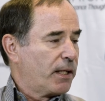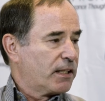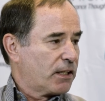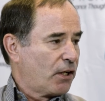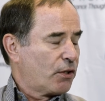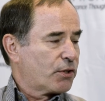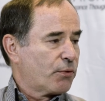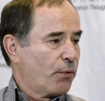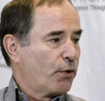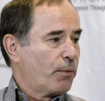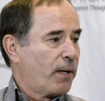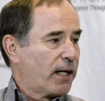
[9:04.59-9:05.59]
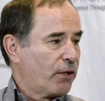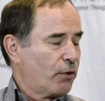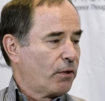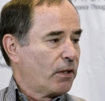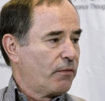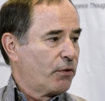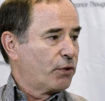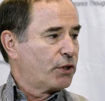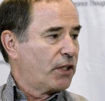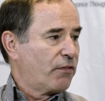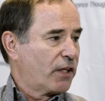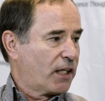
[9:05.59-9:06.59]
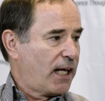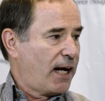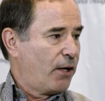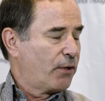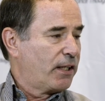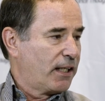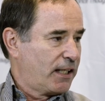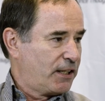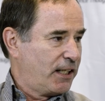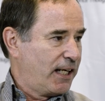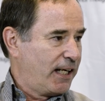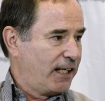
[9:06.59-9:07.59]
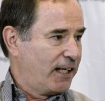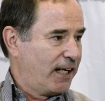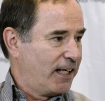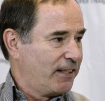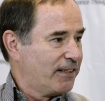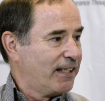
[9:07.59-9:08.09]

because I also wrote about an early version of the cloud in 1989.